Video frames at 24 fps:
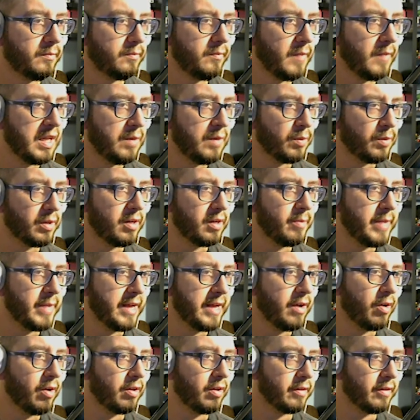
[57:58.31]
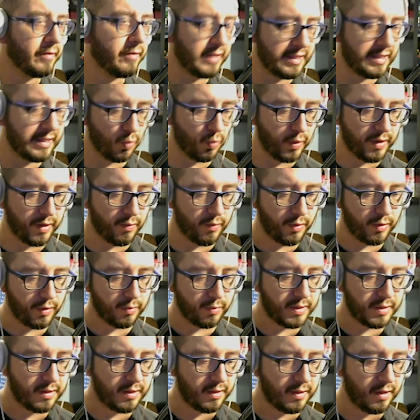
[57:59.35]
we're going to make all of these win
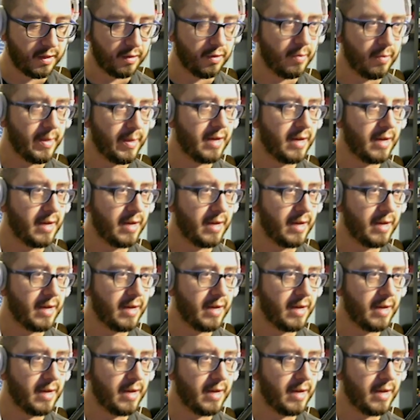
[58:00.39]
rooms. So no matter